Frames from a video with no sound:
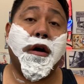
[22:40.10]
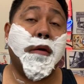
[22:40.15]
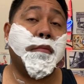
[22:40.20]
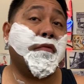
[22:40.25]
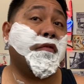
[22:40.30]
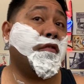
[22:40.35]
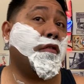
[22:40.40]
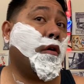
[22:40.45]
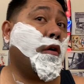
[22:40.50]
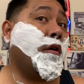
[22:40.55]

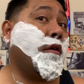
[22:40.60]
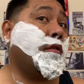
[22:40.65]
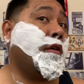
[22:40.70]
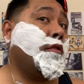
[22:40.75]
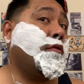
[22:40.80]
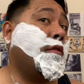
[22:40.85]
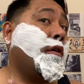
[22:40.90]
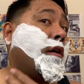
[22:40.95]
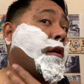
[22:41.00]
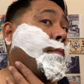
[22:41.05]
I'm sorry
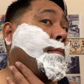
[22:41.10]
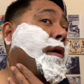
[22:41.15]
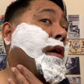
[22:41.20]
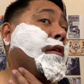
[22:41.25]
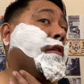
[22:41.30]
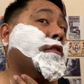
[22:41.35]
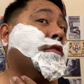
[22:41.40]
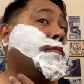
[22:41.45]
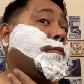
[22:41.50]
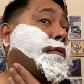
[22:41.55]
that you got a
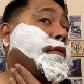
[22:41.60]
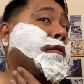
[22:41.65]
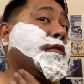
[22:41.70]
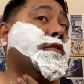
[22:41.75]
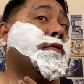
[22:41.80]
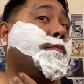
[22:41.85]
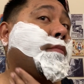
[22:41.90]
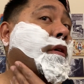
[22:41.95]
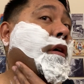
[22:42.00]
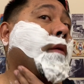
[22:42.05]
bad
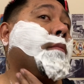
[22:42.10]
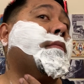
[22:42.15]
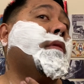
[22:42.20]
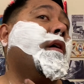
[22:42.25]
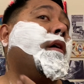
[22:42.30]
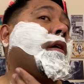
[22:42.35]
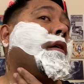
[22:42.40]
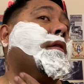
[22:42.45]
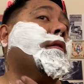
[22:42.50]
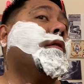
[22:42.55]
experience, but I'm
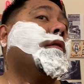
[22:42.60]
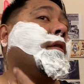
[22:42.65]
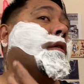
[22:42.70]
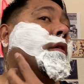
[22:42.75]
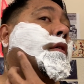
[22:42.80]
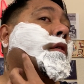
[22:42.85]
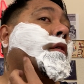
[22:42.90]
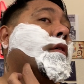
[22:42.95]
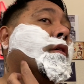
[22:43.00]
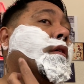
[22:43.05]
not
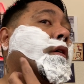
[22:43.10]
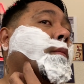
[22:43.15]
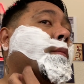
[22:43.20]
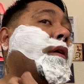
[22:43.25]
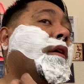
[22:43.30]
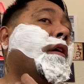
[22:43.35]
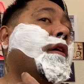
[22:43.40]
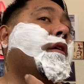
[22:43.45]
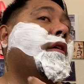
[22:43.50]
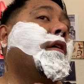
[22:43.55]

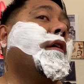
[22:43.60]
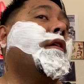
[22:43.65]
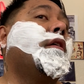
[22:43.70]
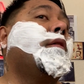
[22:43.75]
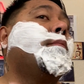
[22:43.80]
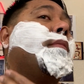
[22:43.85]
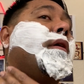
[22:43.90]
getting any